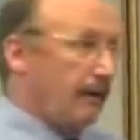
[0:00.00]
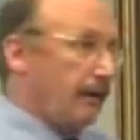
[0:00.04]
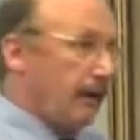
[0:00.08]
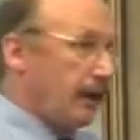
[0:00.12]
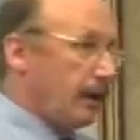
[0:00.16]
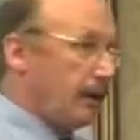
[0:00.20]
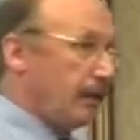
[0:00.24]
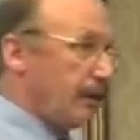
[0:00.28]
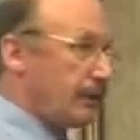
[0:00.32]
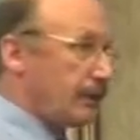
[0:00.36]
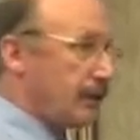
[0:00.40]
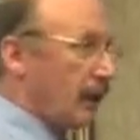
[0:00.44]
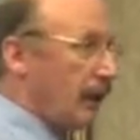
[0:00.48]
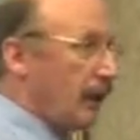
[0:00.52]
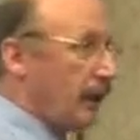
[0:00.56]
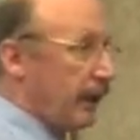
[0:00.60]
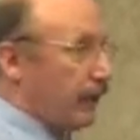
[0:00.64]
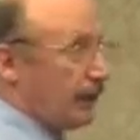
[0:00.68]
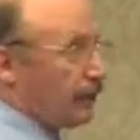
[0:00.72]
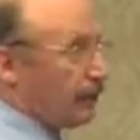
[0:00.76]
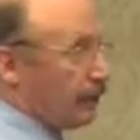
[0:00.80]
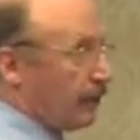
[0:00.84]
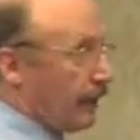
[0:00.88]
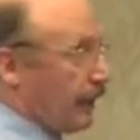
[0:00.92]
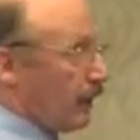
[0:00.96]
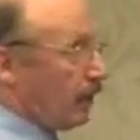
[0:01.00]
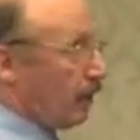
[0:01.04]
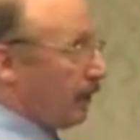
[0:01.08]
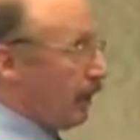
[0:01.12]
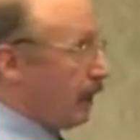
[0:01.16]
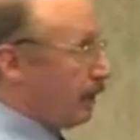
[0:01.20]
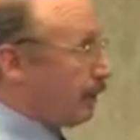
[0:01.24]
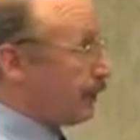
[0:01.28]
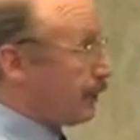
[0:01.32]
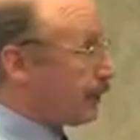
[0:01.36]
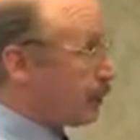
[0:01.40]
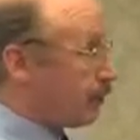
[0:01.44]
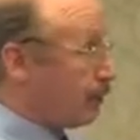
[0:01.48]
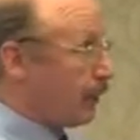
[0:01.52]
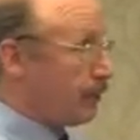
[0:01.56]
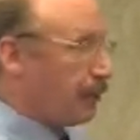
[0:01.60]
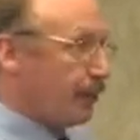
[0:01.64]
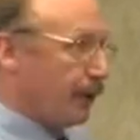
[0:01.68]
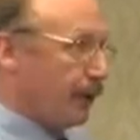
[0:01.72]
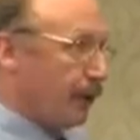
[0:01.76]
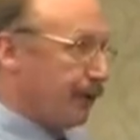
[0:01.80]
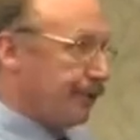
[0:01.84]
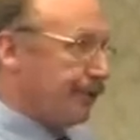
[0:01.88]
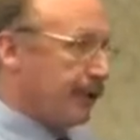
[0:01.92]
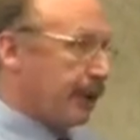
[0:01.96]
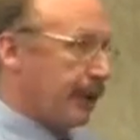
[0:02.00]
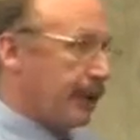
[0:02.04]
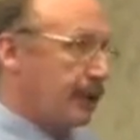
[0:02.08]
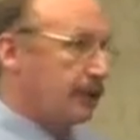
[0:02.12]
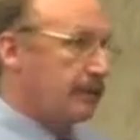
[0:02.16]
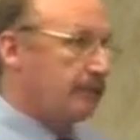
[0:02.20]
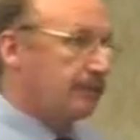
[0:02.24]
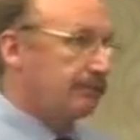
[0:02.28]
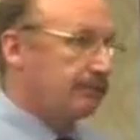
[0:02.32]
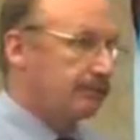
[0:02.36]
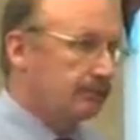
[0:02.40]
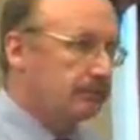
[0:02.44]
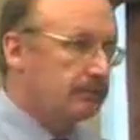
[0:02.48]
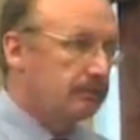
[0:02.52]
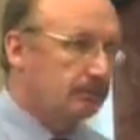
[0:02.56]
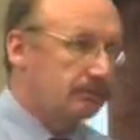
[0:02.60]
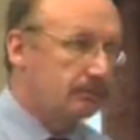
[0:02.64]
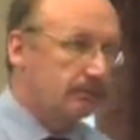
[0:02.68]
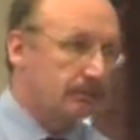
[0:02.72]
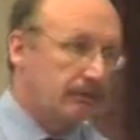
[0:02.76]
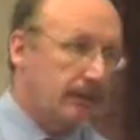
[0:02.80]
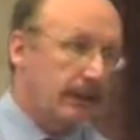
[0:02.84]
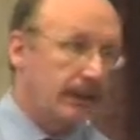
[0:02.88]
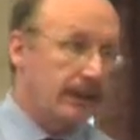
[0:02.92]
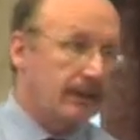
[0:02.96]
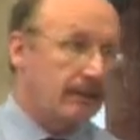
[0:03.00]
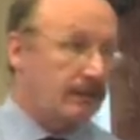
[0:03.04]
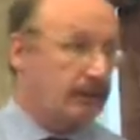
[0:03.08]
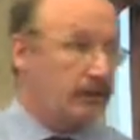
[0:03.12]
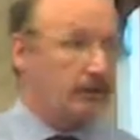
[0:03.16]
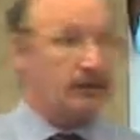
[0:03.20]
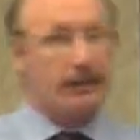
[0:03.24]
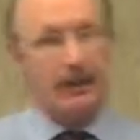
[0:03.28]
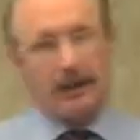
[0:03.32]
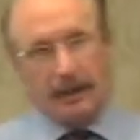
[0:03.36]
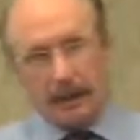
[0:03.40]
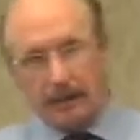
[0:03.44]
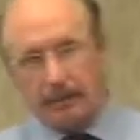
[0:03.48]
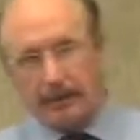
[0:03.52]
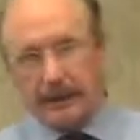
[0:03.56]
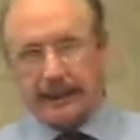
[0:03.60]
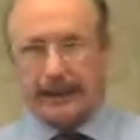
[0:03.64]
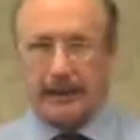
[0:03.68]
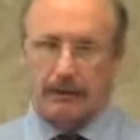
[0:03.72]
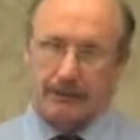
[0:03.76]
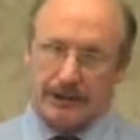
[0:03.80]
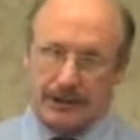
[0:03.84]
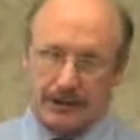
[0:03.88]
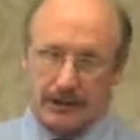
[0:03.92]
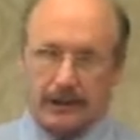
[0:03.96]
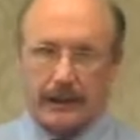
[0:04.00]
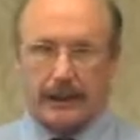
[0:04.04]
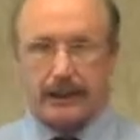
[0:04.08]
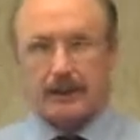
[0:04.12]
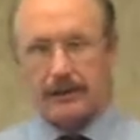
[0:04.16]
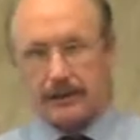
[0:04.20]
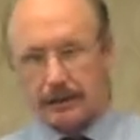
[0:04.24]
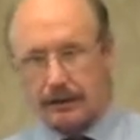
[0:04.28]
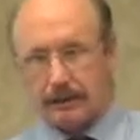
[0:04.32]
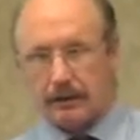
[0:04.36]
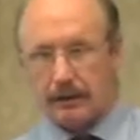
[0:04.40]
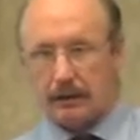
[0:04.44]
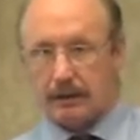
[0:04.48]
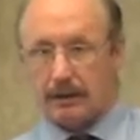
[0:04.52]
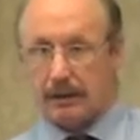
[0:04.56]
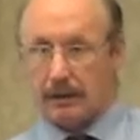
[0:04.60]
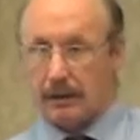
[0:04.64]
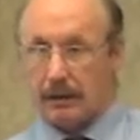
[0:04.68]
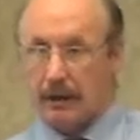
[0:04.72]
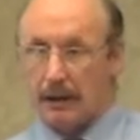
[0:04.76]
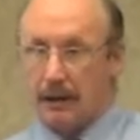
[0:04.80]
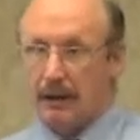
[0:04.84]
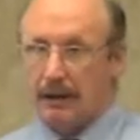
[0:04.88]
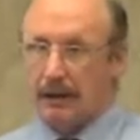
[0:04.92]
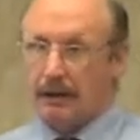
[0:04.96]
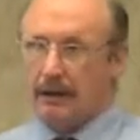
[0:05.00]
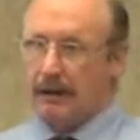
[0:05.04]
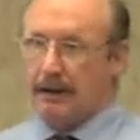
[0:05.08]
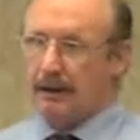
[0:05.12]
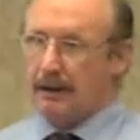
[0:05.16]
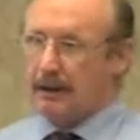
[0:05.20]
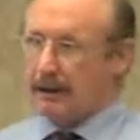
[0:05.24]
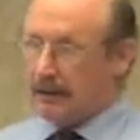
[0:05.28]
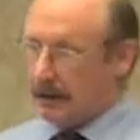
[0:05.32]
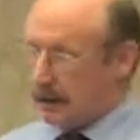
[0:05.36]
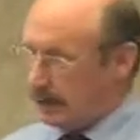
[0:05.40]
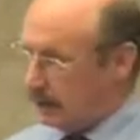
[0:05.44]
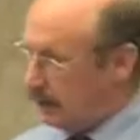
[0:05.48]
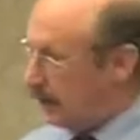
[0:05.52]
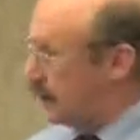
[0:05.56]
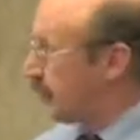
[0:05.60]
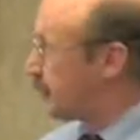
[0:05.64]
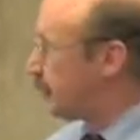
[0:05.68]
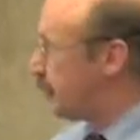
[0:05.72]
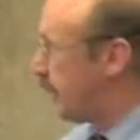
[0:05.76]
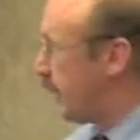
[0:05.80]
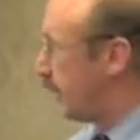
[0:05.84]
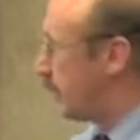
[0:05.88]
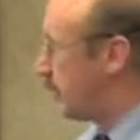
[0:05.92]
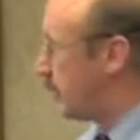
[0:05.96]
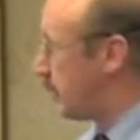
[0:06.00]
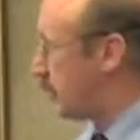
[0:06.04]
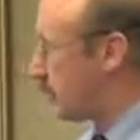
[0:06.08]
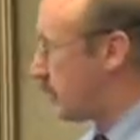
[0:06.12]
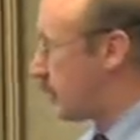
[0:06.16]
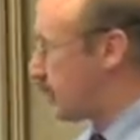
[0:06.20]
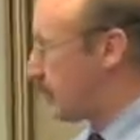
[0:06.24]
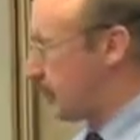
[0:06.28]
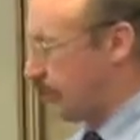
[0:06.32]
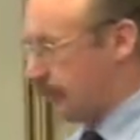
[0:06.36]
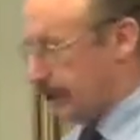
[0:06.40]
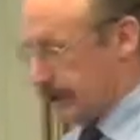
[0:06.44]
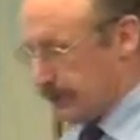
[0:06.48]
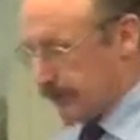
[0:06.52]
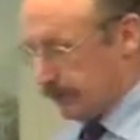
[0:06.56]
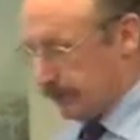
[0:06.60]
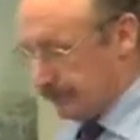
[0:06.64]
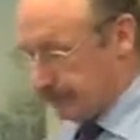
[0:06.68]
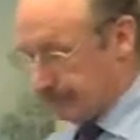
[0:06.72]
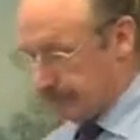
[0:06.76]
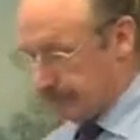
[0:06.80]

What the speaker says: there is a legal requirement to be perfect, right? You can't make a mistake as a doctor, otherwise people will sue you,